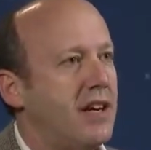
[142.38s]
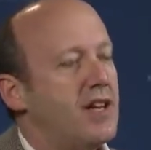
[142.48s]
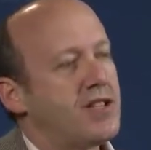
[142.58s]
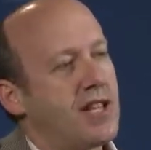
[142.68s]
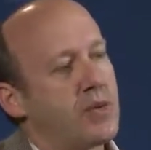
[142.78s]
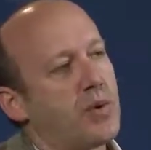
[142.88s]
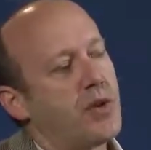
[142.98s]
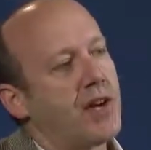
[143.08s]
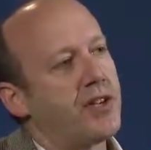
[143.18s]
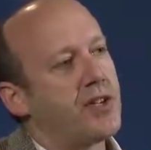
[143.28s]
So that's what we're
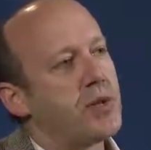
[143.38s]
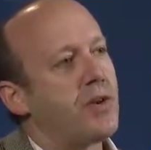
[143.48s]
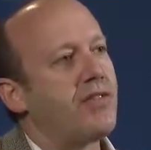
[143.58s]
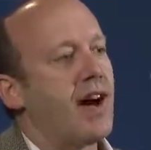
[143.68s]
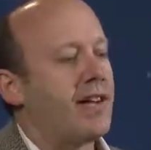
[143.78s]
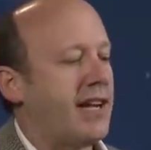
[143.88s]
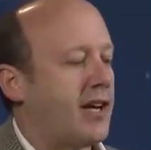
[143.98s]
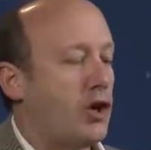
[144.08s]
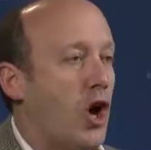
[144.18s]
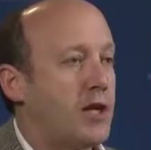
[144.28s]
trying to do. So we find like
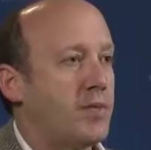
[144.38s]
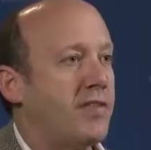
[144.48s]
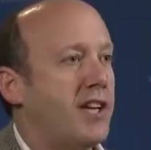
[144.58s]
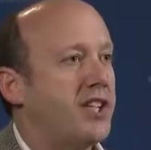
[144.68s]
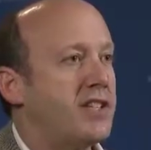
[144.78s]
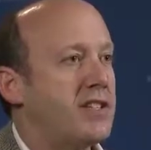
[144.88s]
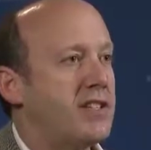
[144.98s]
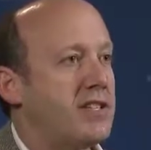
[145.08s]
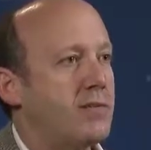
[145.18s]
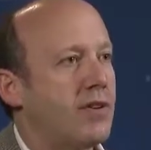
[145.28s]
a loss prevention
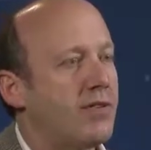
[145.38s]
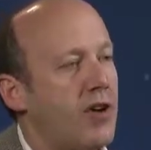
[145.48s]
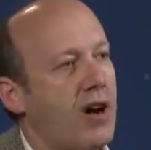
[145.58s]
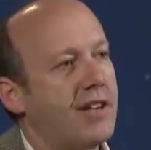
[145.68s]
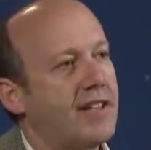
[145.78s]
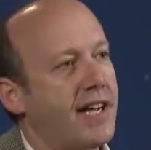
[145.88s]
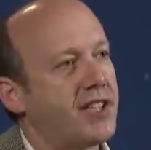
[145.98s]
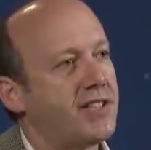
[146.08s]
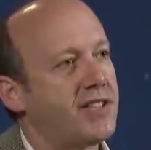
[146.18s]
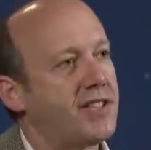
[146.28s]
system or a fraud
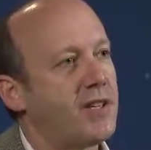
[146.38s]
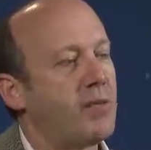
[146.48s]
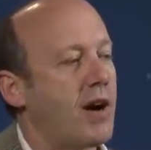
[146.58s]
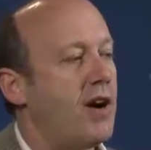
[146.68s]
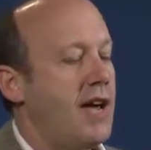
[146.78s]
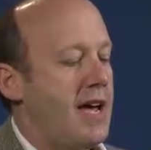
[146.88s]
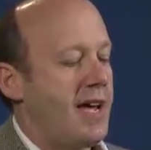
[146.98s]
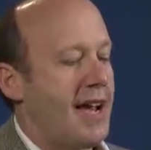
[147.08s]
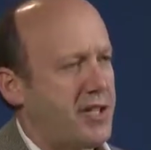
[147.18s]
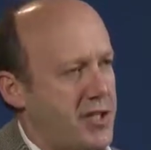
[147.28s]
detection system where
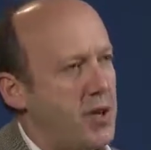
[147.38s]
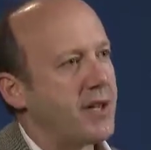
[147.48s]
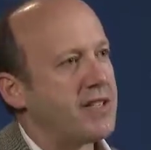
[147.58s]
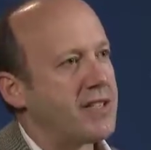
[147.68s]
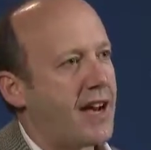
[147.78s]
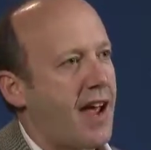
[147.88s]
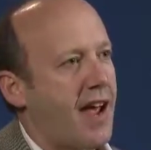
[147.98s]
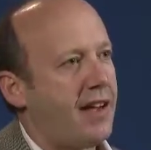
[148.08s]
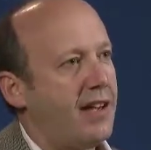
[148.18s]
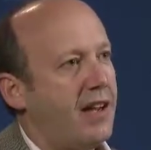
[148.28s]
it has tokens
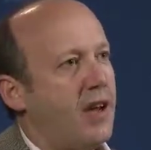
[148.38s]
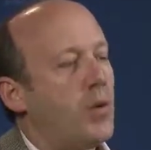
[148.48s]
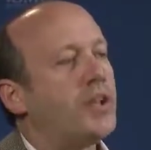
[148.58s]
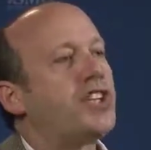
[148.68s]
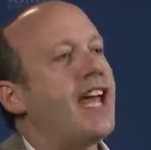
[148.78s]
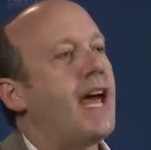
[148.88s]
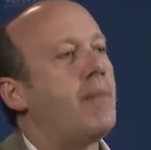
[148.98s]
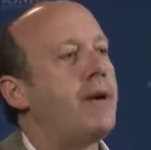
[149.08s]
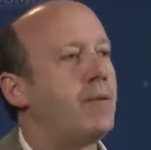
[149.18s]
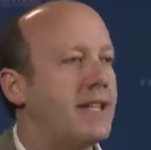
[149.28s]
today which
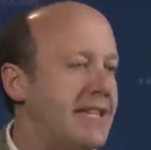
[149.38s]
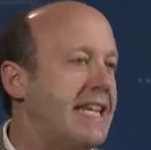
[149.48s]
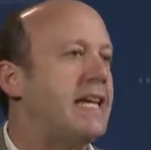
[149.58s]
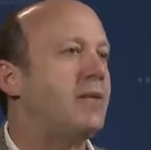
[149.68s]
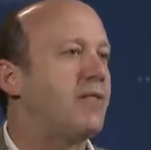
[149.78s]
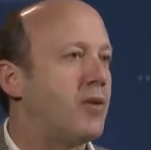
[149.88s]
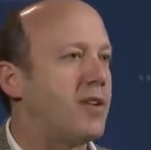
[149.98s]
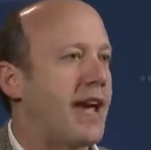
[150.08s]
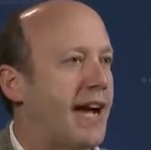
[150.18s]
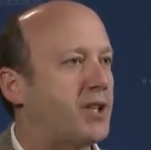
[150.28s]
can't be redeemed for
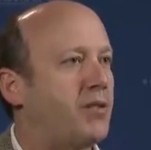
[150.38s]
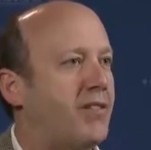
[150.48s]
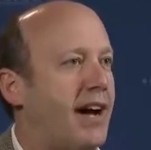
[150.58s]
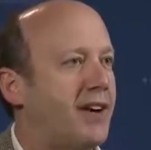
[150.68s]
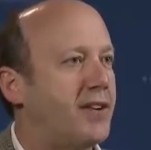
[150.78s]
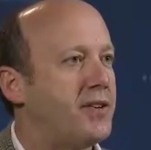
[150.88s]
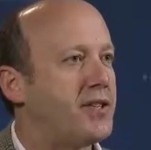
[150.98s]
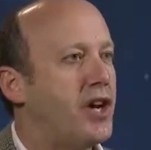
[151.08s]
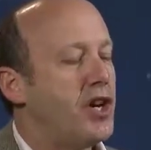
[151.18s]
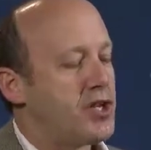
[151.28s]
the actual
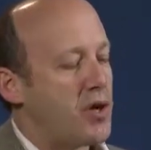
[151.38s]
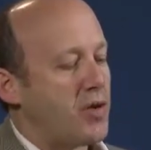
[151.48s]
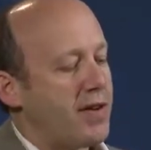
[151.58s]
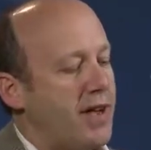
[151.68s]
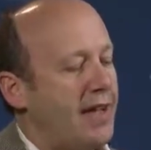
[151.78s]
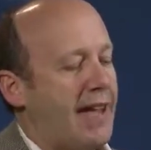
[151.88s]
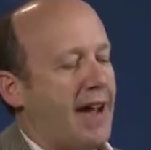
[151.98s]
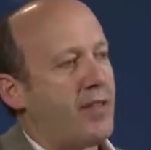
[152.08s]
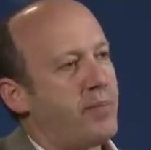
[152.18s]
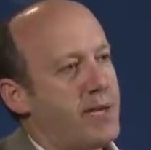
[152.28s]
values. So we
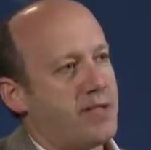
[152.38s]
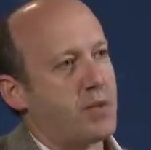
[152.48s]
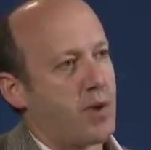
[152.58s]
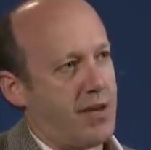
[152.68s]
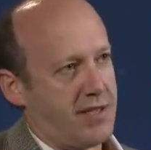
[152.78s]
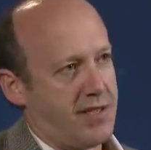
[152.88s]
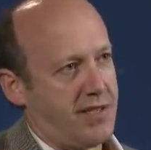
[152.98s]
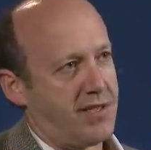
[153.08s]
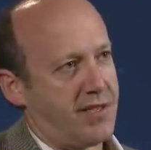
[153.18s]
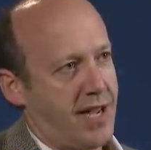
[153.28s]
allow the business
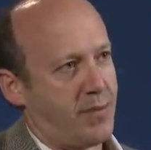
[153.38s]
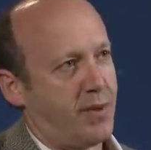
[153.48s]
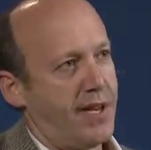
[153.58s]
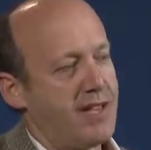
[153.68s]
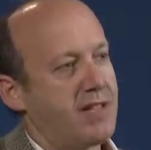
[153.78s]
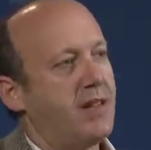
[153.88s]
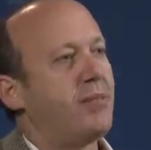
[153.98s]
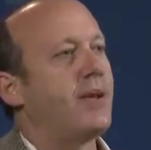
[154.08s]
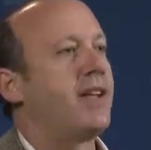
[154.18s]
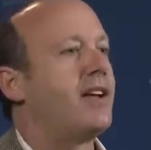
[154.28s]
processes to take place,
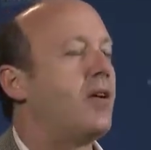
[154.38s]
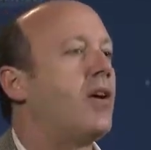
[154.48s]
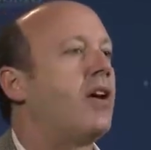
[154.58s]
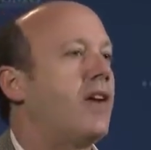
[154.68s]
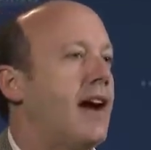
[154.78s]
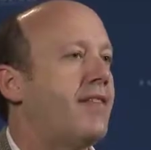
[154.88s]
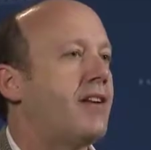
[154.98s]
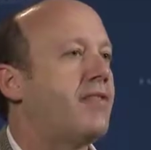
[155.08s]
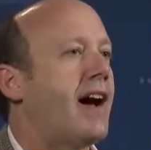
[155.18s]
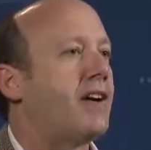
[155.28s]
but they no longer have
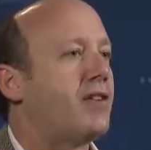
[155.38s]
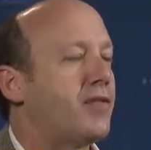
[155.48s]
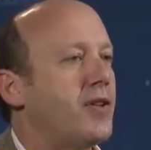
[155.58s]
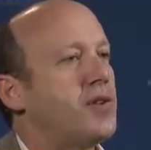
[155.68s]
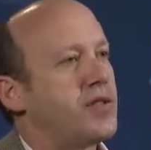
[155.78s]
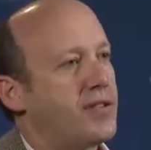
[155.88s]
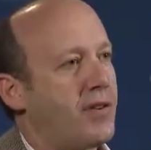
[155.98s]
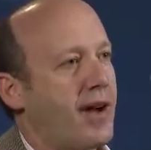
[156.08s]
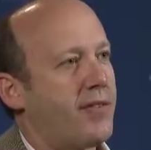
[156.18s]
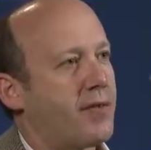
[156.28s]
any value for those that
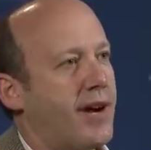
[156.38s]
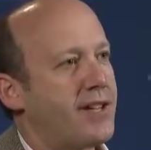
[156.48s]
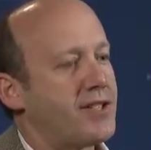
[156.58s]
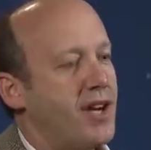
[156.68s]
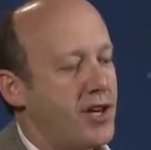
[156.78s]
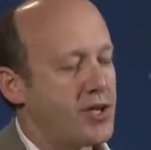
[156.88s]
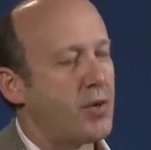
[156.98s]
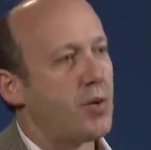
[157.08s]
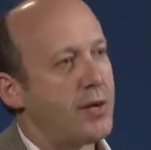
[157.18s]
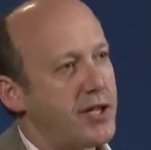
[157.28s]
don't have the rights. So
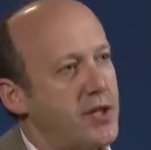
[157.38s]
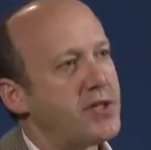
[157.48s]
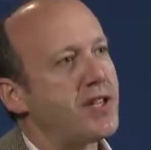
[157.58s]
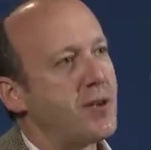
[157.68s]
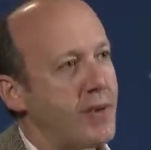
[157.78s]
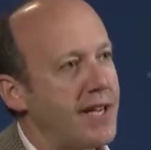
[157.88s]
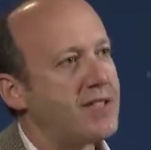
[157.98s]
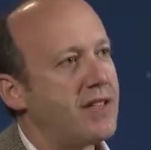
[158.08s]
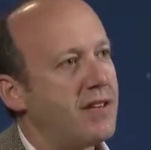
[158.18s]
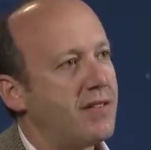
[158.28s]
we're reducing the
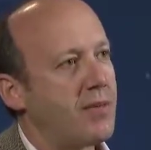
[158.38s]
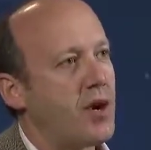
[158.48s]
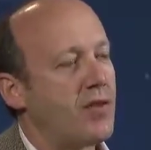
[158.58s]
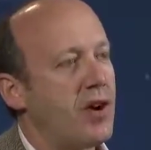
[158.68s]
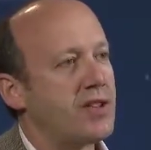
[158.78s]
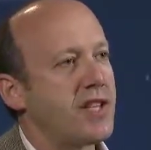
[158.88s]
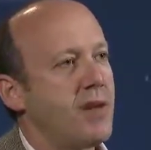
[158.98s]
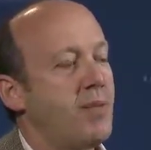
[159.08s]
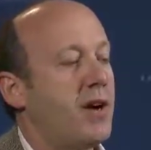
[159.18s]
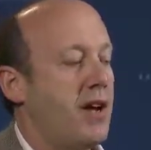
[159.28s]
risk from an overall
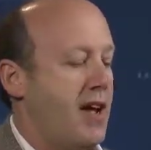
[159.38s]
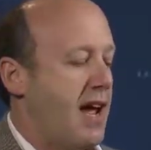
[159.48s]
standpoint.